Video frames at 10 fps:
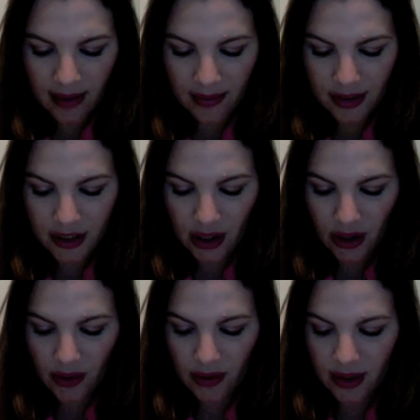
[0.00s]

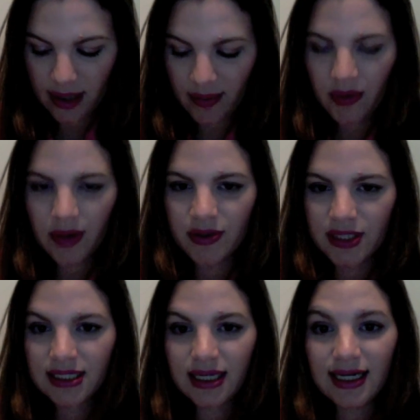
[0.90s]
So the number one most
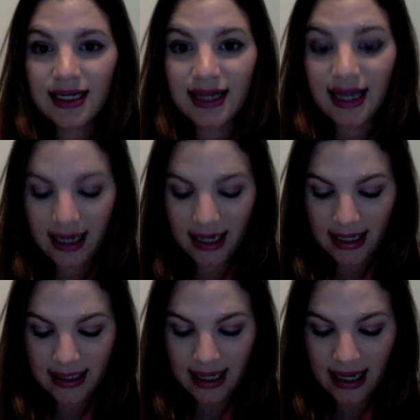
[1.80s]
exciting thing
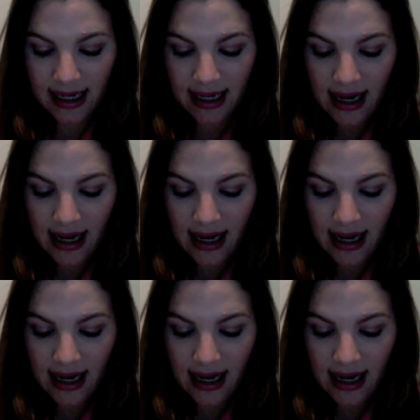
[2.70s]
is that